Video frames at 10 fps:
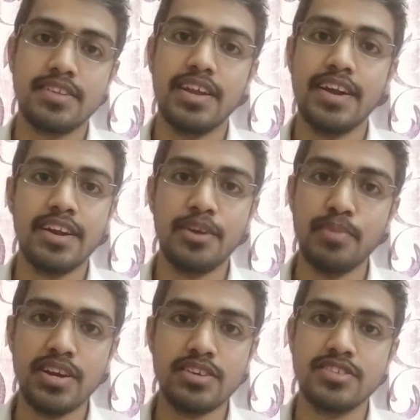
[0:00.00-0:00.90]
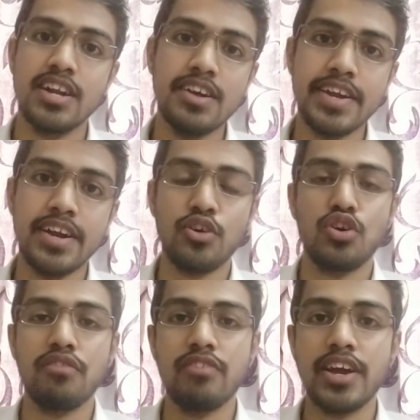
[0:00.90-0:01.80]
let it be a sale deed
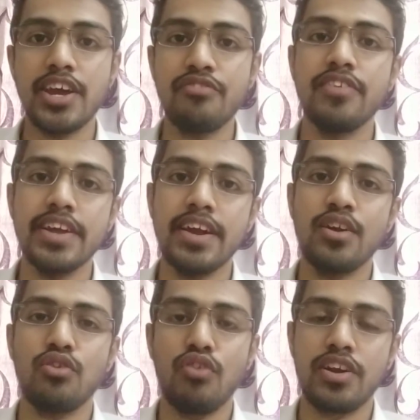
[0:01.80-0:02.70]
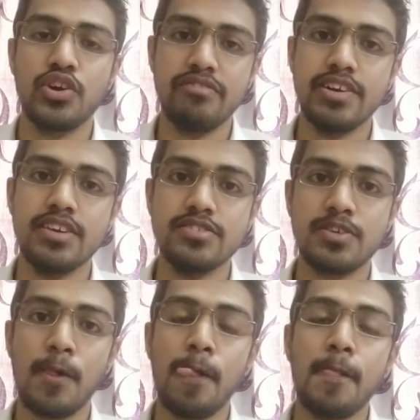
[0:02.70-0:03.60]
or gift deed or whatever it
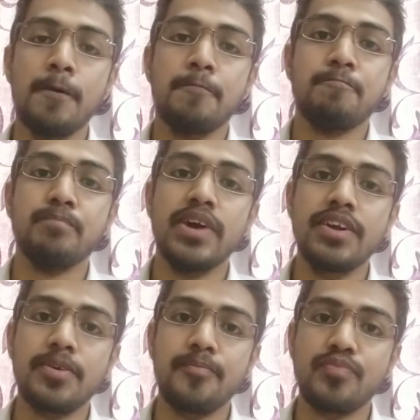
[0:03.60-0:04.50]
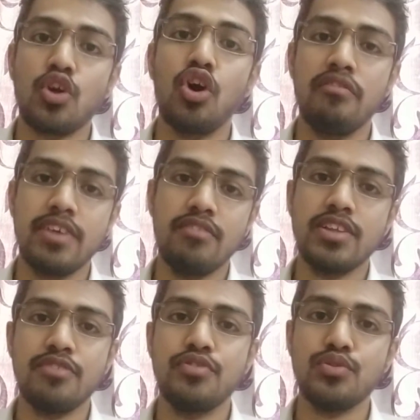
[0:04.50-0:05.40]
is. But or
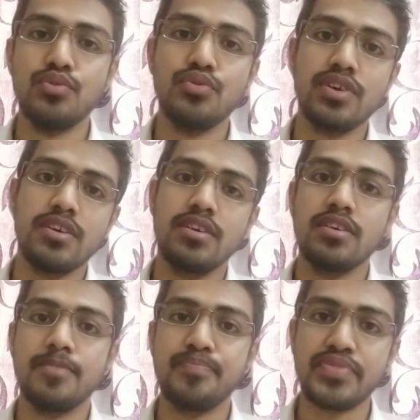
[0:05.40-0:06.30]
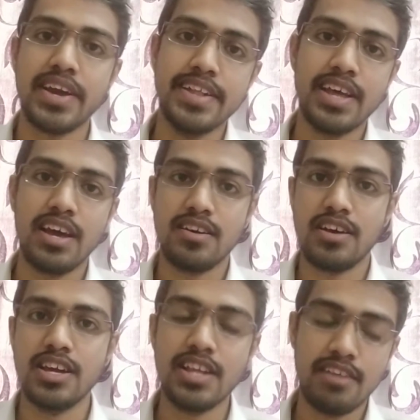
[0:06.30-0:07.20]
even if you
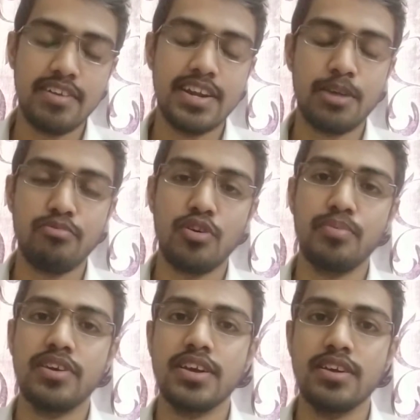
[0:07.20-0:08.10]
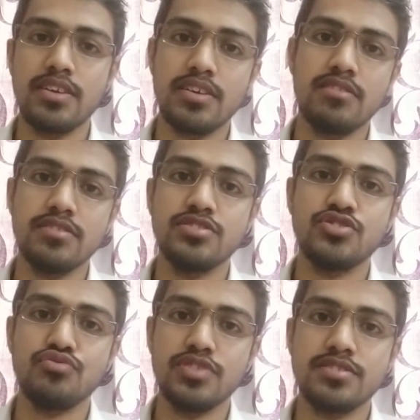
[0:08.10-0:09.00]
inherit that property
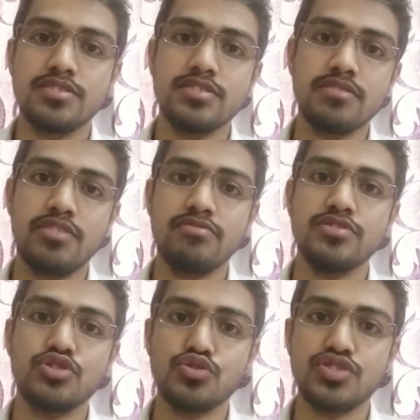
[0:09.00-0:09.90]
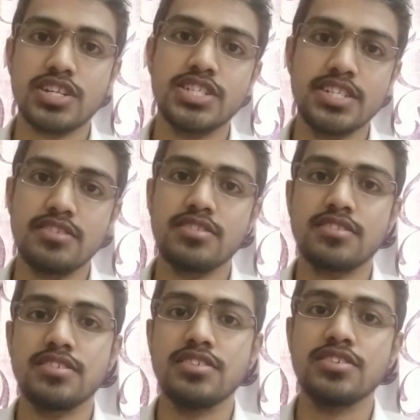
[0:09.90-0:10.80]
with reference to
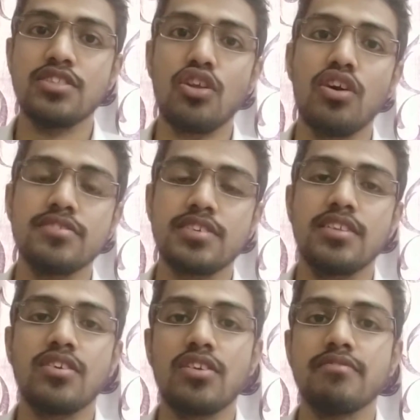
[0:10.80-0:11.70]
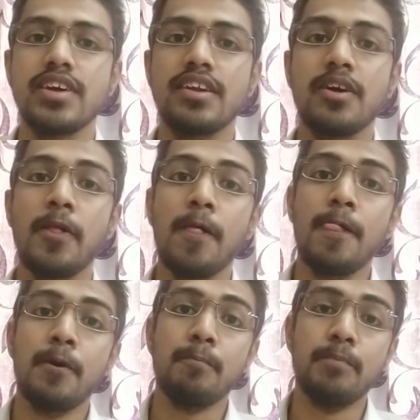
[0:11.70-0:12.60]
succession laws and all of that.
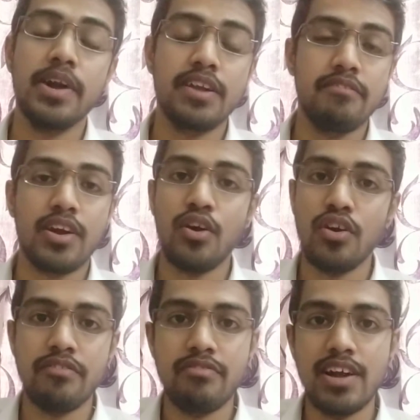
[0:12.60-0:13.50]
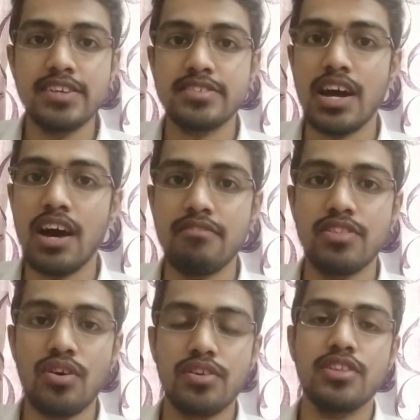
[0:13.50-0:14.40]
But record of rights are
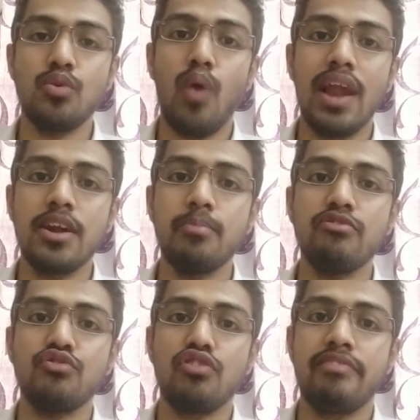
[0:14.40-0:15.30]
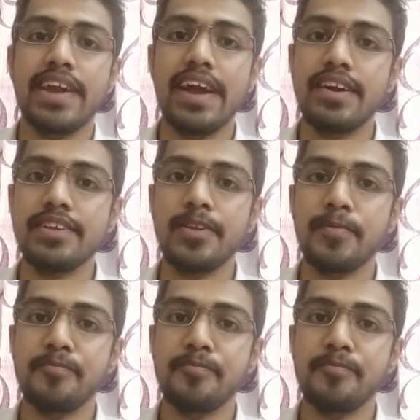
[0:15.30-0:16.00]
not the valid proof of title.